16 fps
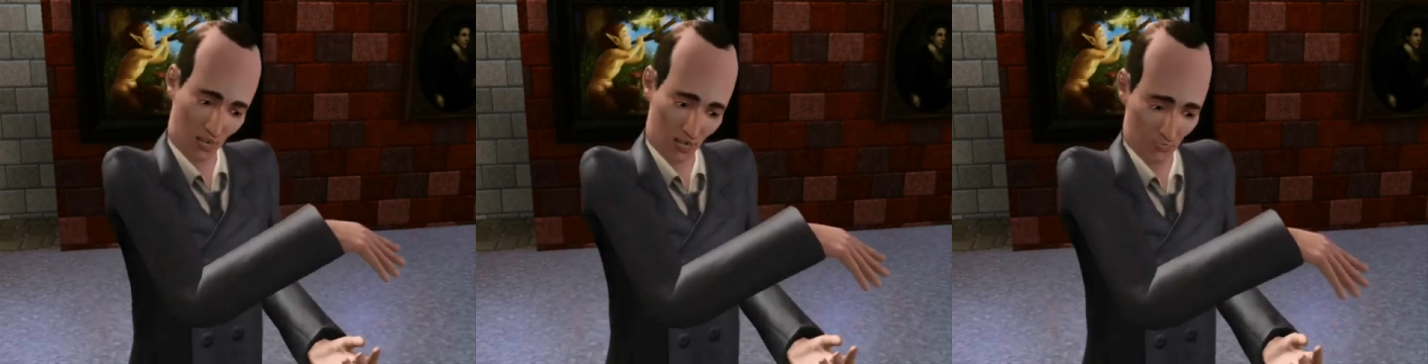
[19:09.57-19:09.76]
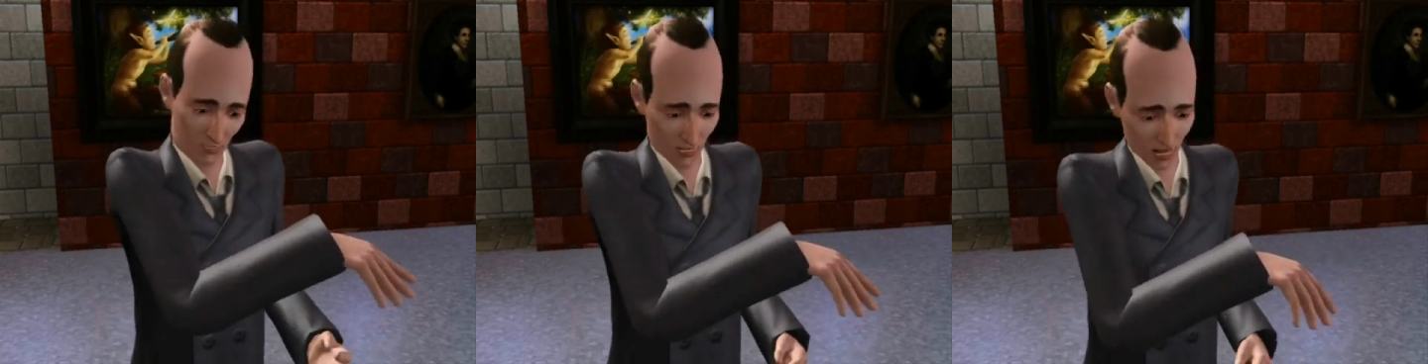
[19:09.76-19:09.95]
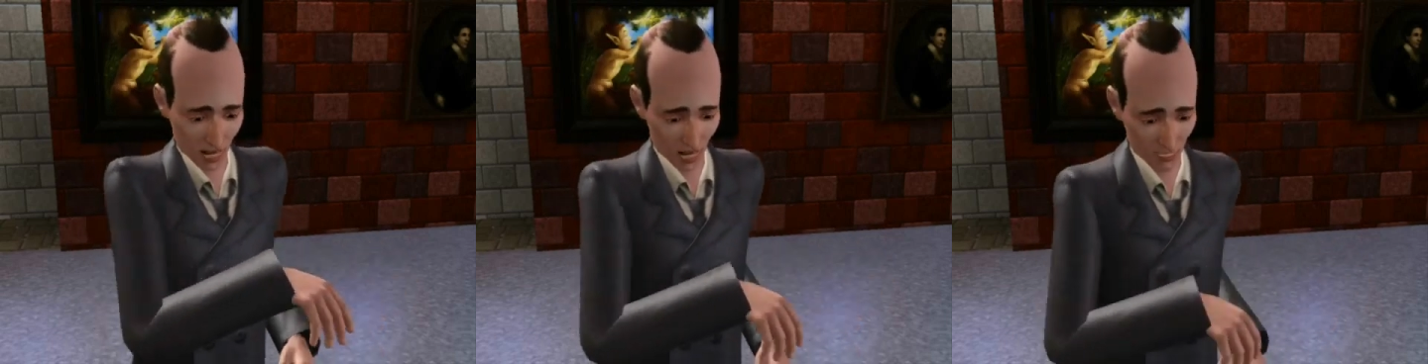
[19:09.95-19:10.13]
Harry
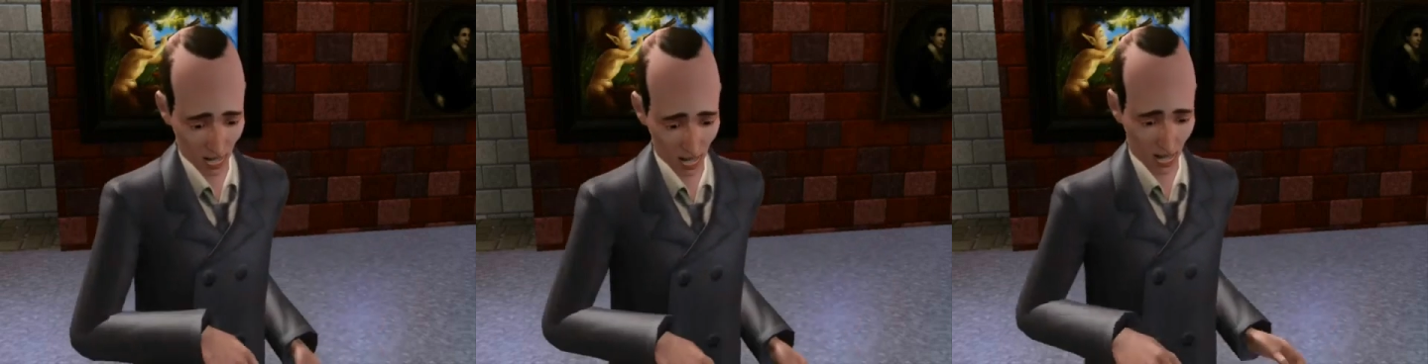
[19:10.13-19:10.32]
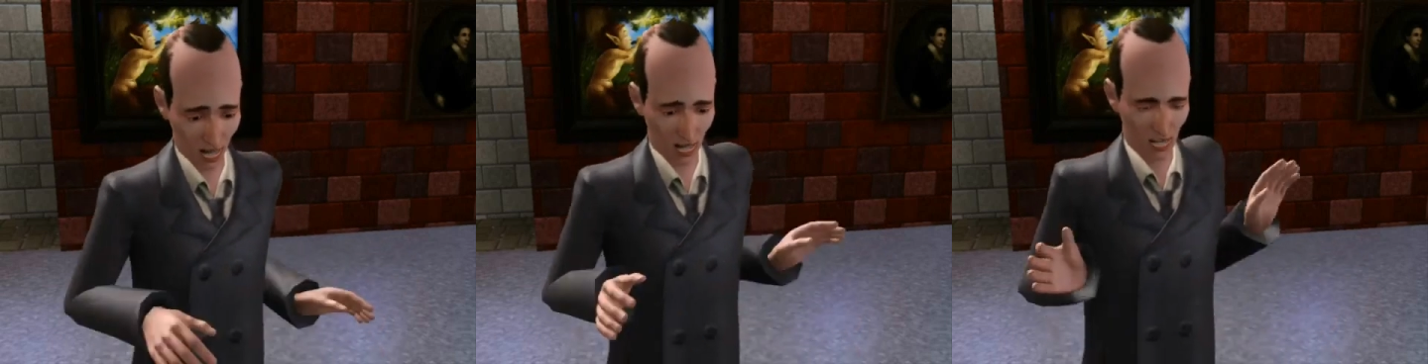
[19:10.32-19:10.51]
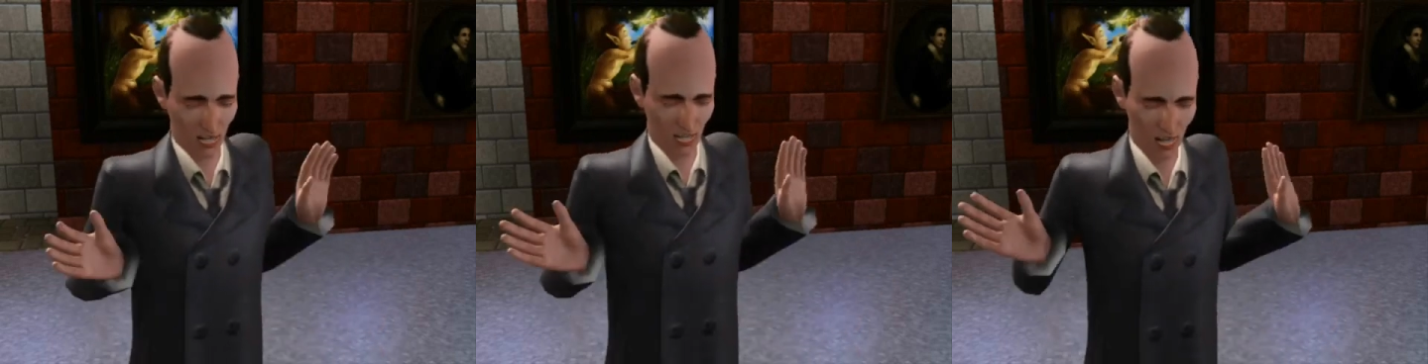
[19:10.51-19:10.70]
Potter
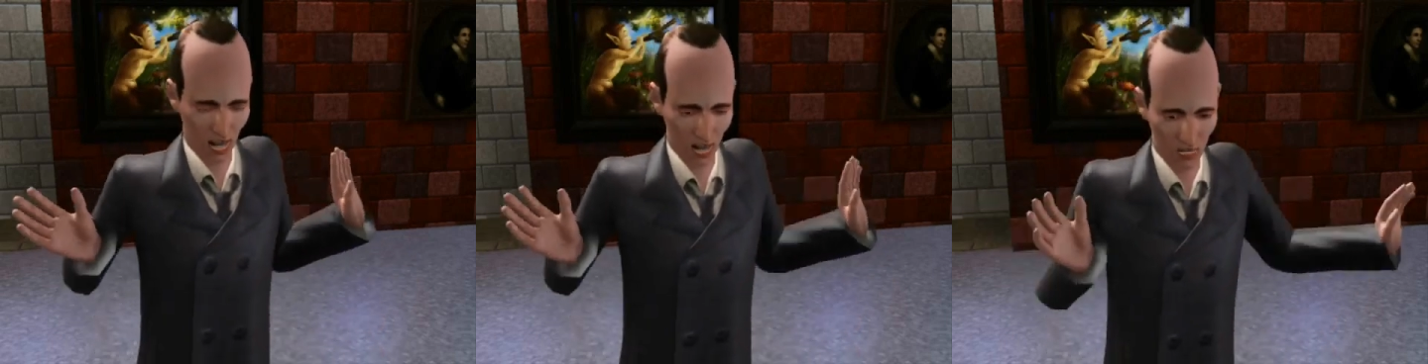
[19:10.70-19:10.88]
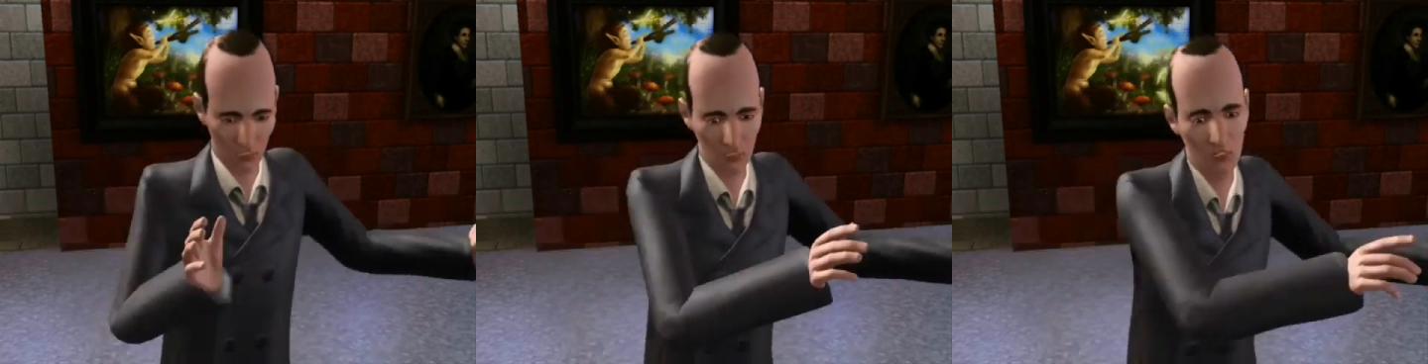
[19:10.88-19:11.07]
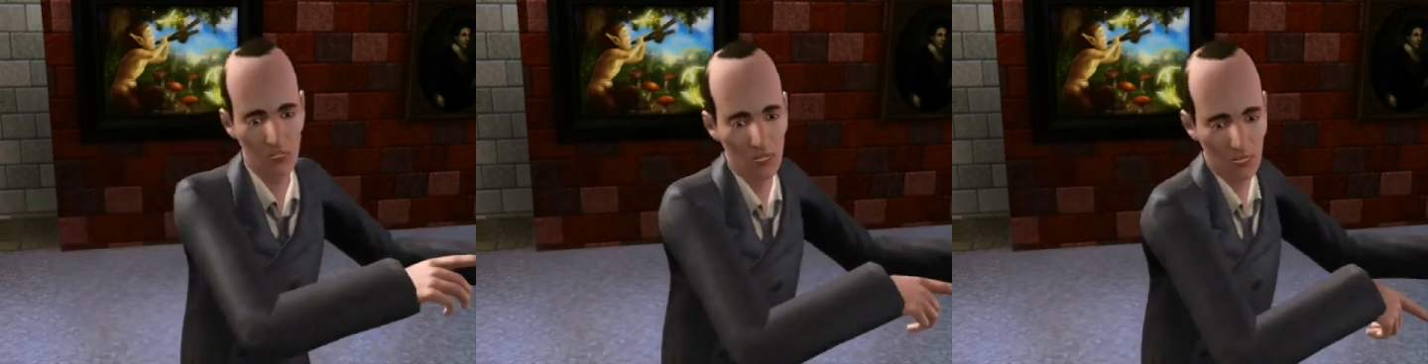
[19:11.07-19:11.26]
also
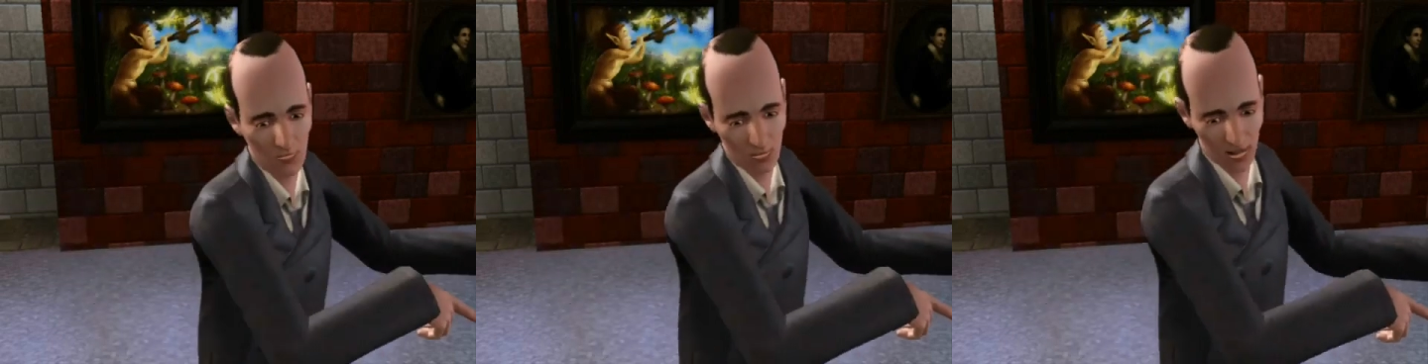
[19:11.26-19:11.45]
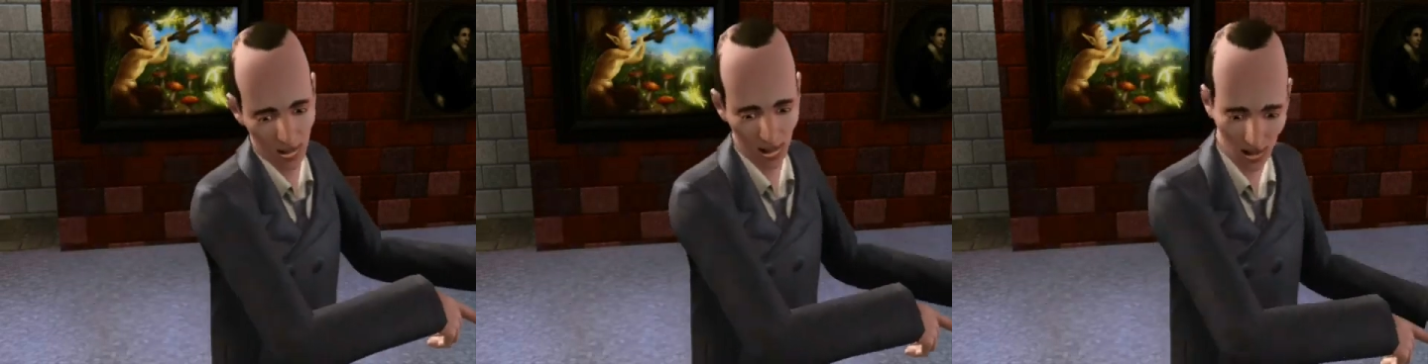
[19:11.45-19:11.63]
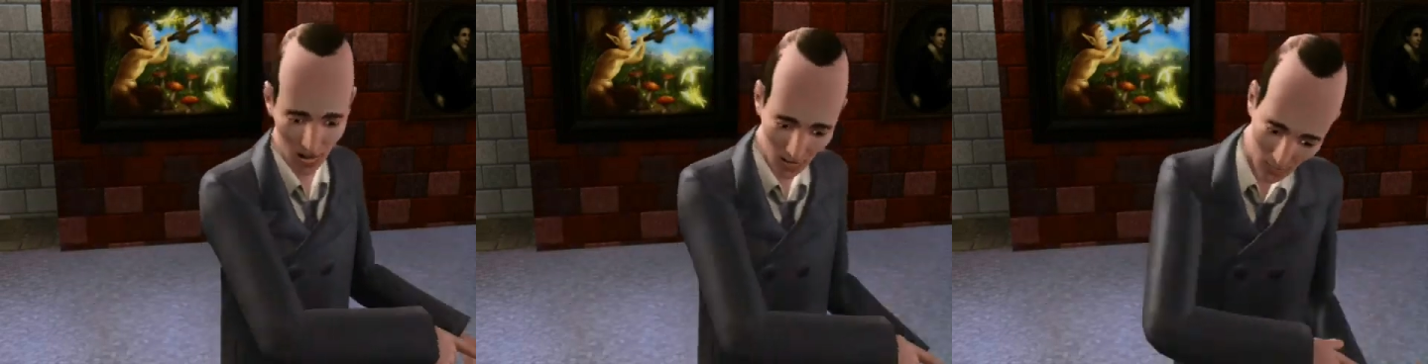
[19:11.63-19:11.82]
describes
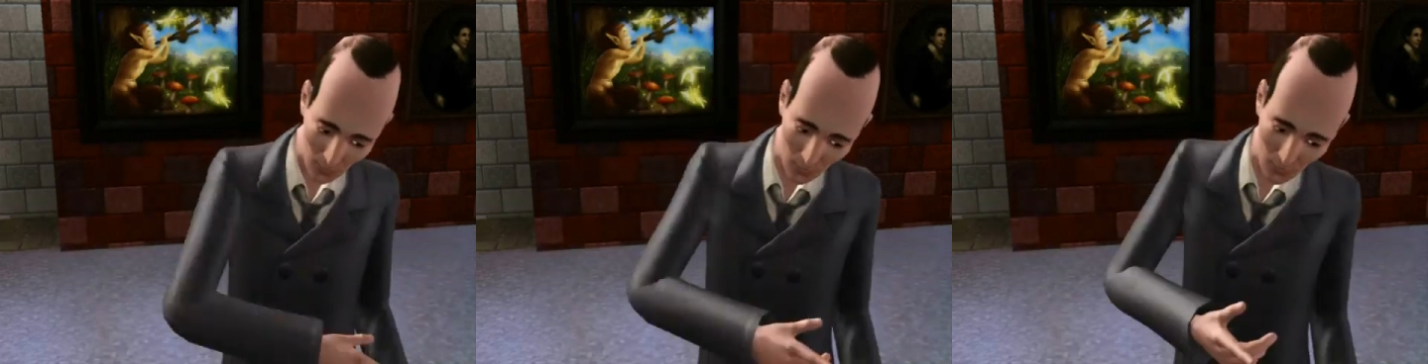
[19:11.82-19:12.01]
you?